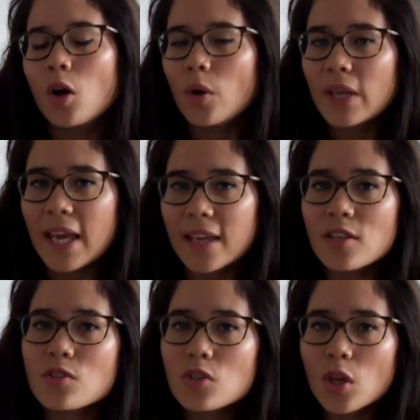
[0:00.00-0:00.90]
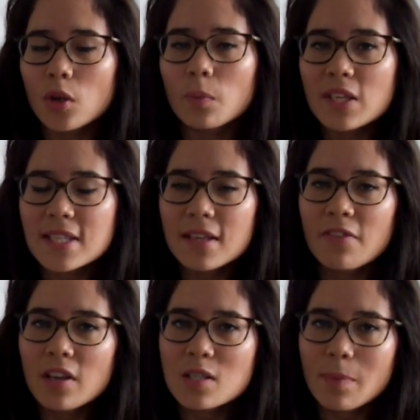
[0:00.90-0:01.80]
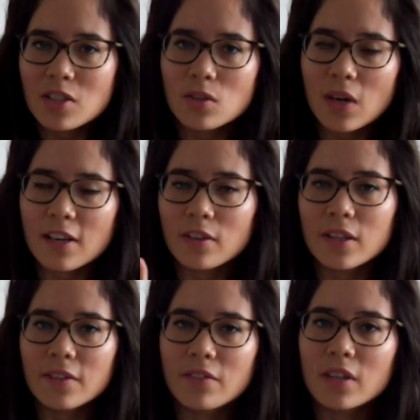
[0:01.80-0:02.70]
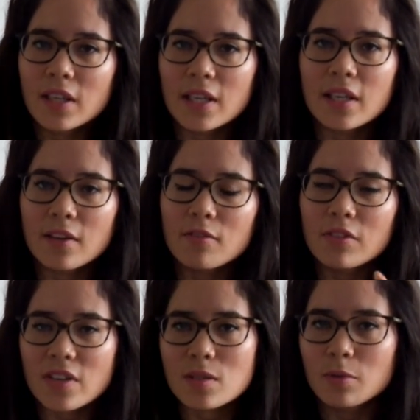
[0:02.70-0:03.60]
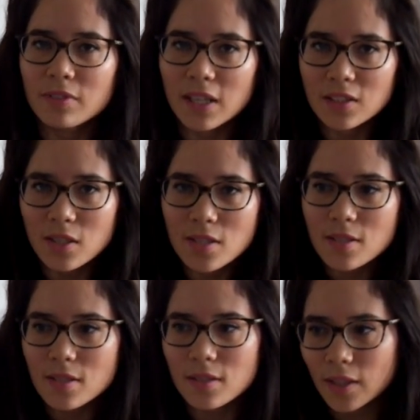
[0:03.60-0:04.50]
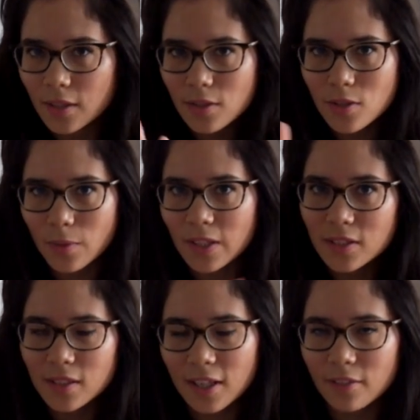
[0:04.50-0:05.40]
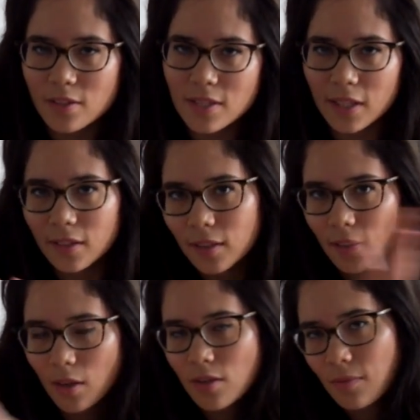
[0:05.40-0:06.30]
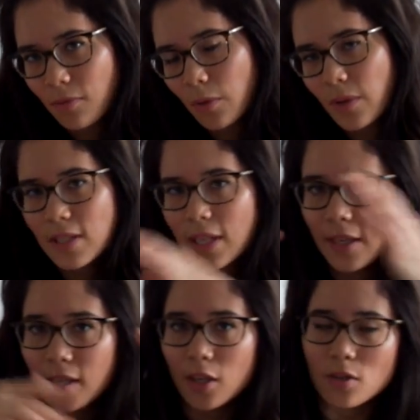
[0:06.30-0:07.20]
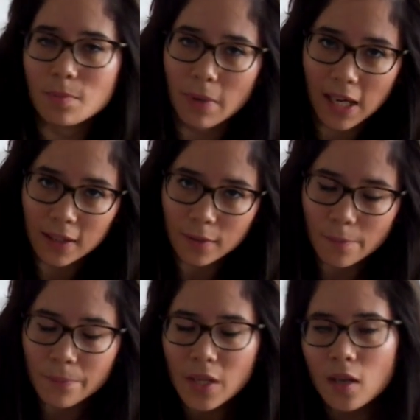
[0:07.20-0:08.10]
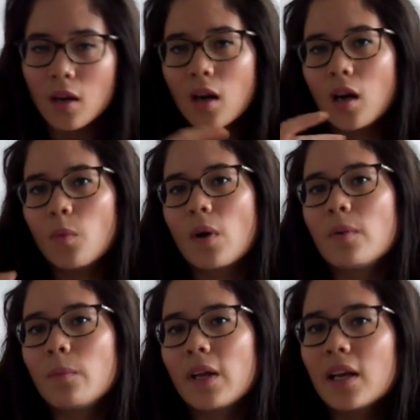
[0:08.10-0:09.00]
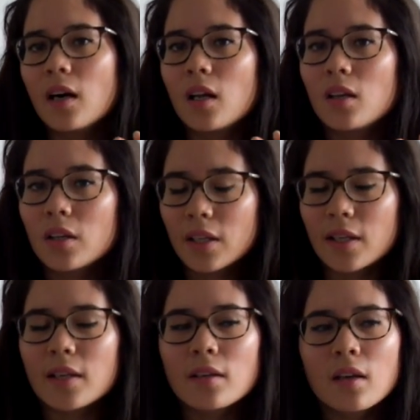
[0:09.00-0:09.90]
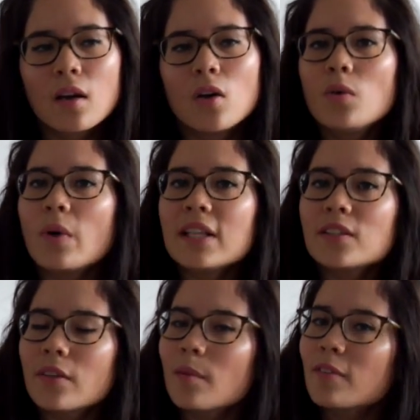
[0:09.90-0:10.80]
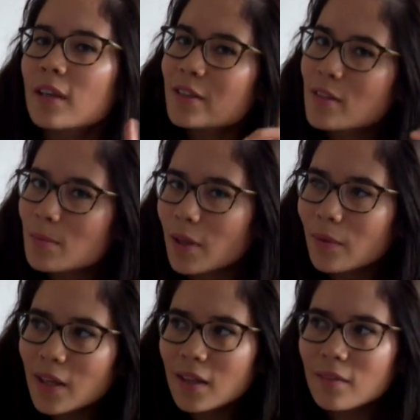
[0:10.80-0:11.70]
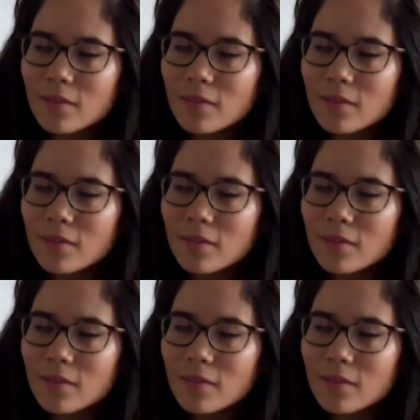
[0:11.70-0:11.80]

Okay, so we see a very special arrow given in reversible reactions. It's like a two-ended arrow saying that it goes forwards and then it goes back. When we are looking, oh, endothermic reactions, by the way,